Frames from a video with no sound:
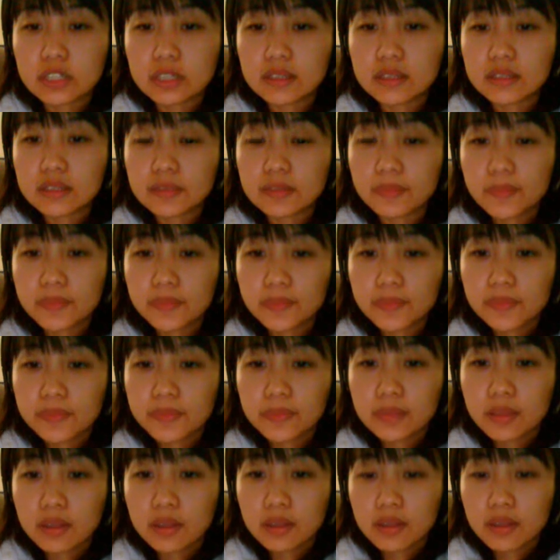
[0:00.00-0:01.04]

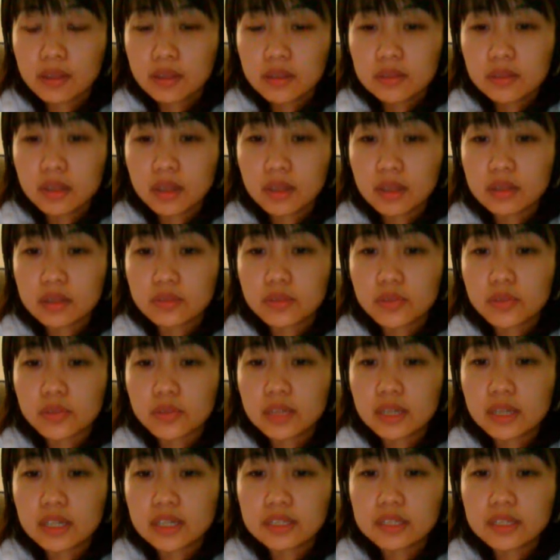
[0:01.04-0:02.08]
invention of the light bulb.
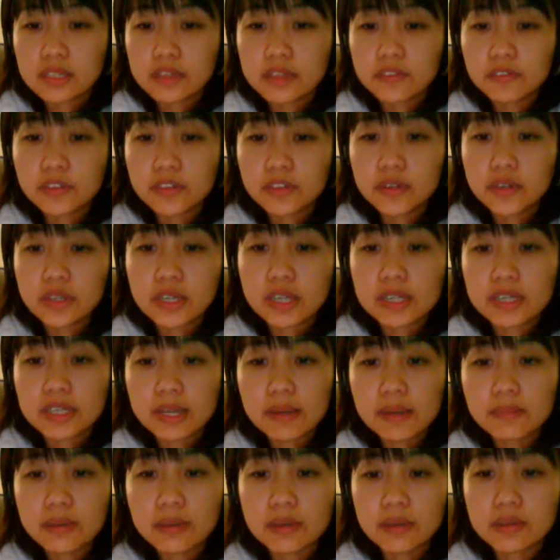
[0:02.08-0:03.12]
Thomas
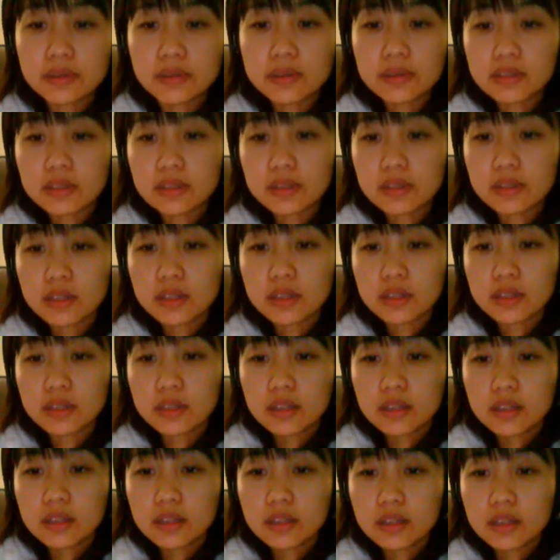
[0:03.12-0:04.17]
Edison never
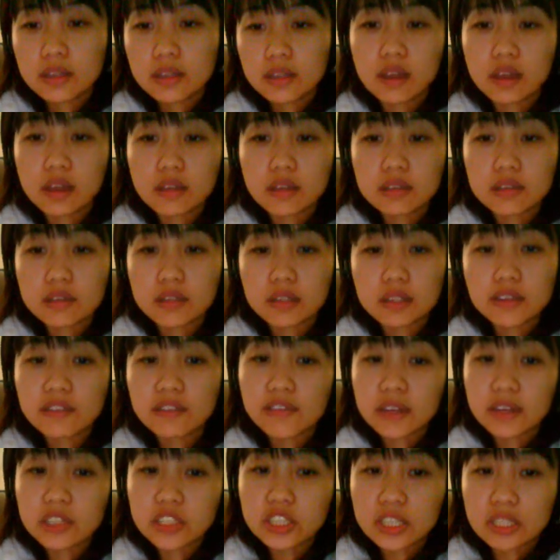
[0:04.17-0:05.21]
gave up,
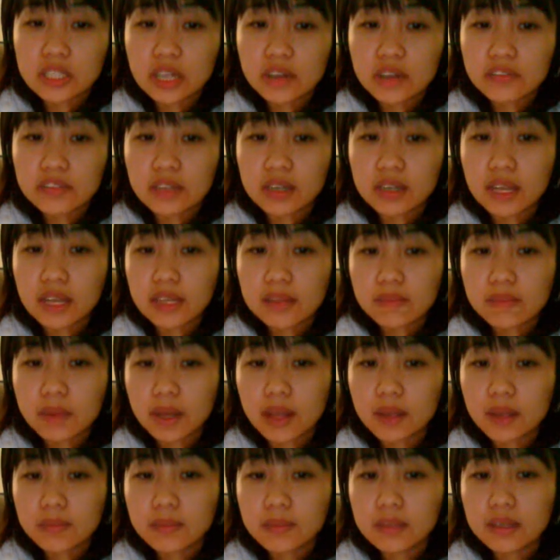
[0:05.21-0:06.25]
but
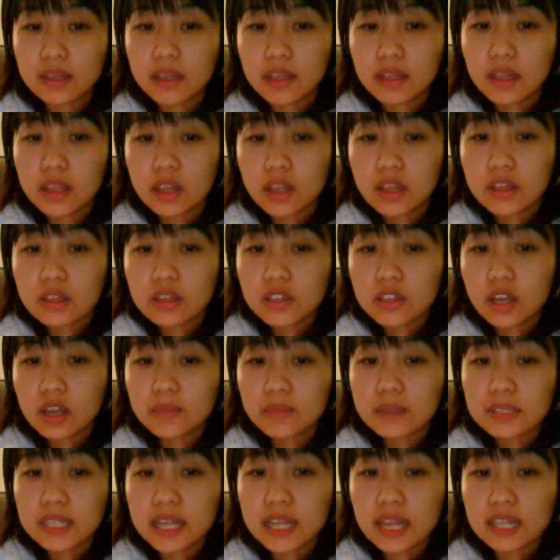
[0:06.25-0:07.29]
he
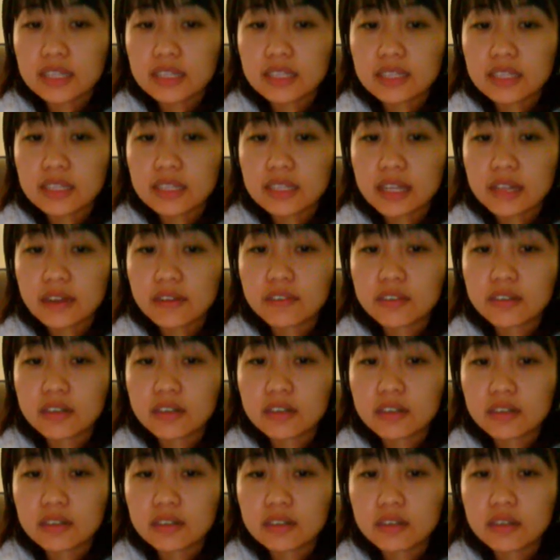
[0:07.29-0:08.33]
continued.
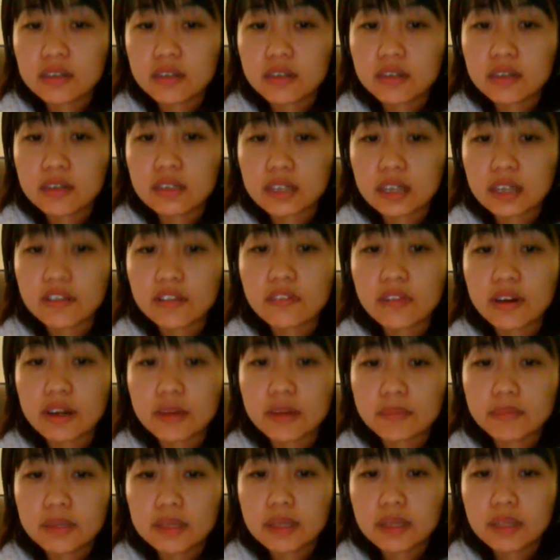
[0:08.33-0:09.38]
So
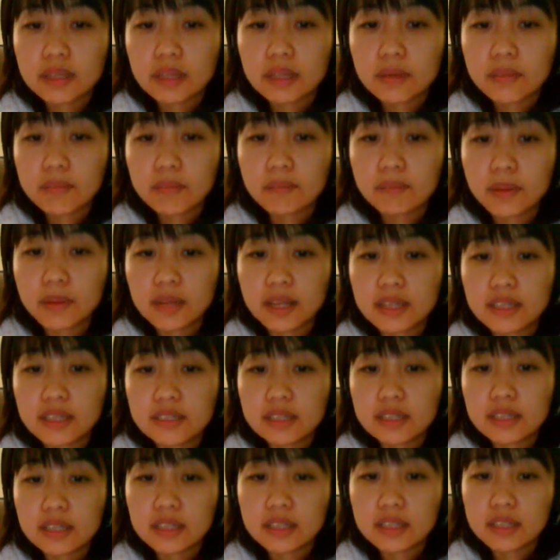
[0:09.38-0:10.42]
the good decision for
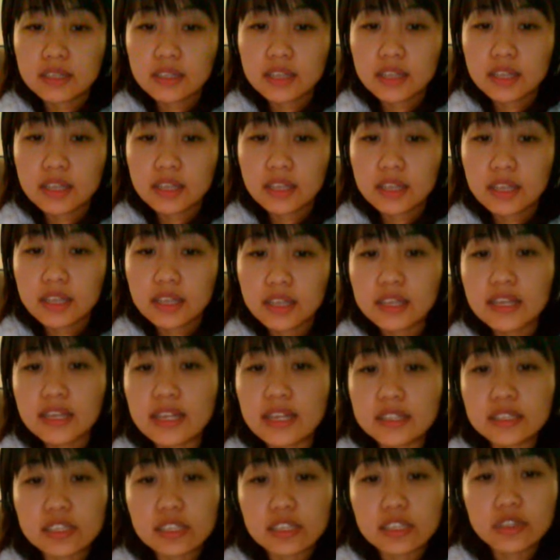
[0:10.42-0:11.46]
him was to
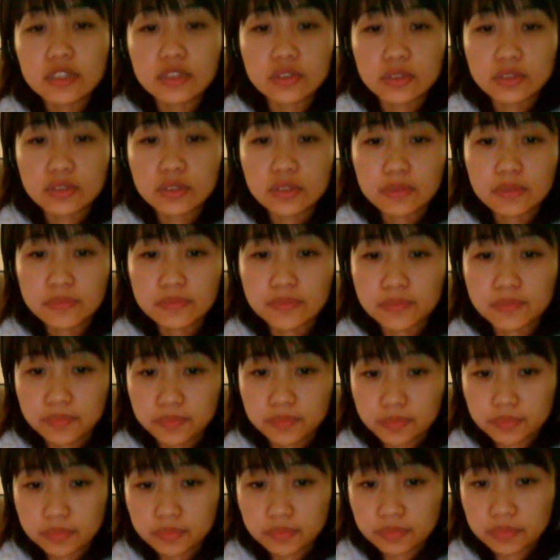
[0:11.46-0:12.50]
go on.
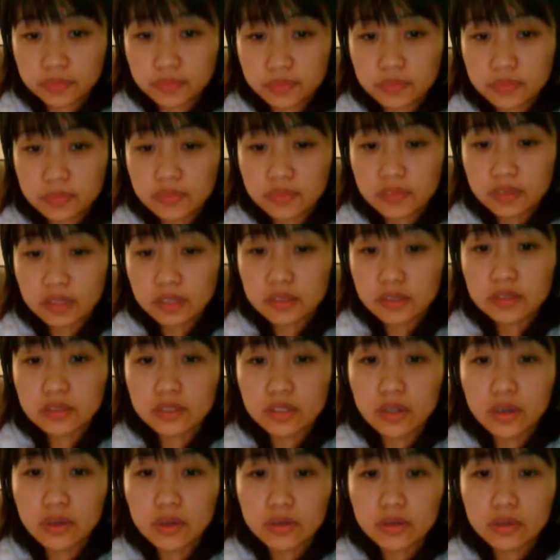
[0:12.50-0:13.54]

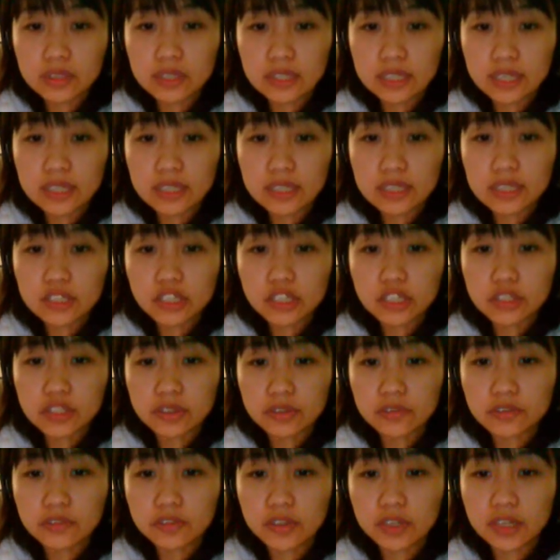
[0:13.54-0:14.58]
Huawei, on the other
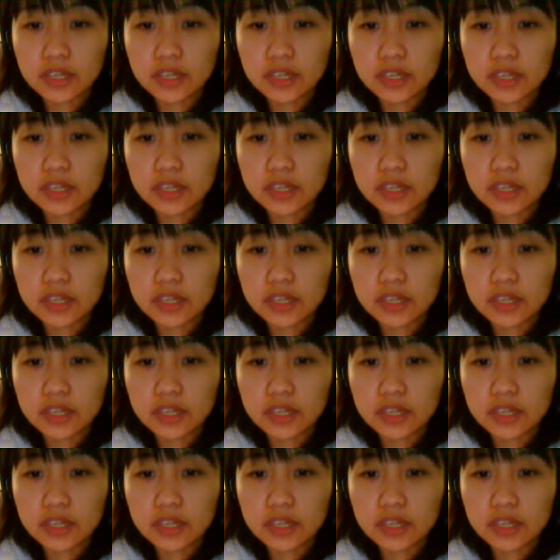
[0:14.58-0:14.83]
hand,